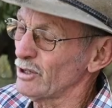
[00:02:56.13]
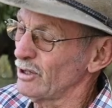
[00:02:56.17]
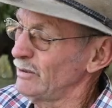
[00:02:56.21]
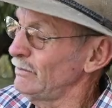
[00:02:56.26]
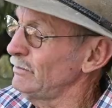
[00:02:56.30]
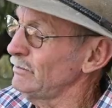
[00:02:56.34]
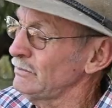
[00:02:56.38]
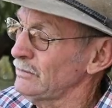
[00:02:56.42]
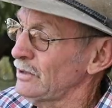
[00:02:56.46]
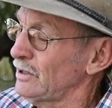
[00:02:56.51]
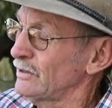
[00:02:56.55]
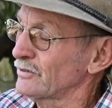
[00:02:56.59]
of
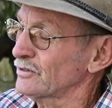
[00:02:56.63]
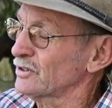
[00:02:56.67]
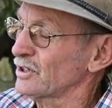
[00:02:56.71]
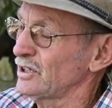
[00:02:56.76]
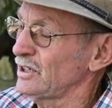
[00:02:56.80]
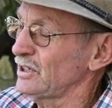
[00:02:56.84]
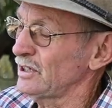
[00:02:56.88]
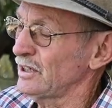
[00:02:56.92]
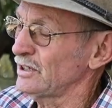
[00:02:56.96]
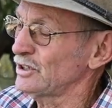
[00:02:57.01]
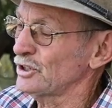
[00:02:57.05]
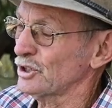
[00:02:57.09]
them, I've
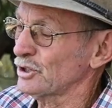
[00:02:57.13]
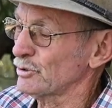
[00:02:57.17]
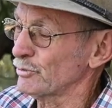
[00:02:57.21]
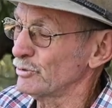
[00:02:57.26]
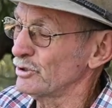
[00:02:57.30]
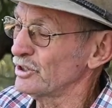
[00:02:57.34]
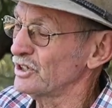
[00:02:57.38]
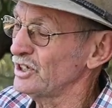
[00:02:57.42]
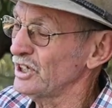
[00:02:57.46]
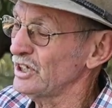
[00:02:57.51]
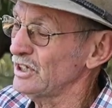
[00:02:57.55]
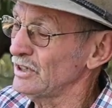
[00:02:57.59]
seen, they're just
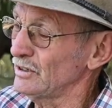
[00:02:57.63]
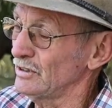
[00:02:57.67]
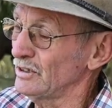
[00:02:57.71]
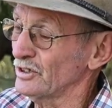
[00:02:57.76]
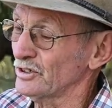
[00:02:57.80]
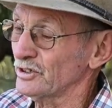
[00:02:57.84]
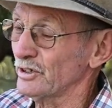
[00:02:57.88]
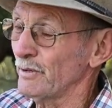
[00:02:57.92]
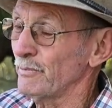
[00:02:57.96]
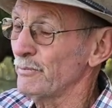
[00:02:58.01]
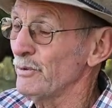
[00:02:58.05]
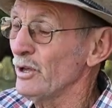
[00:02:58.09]

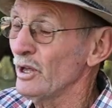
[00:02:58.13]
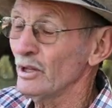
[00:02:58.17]
ridiculous.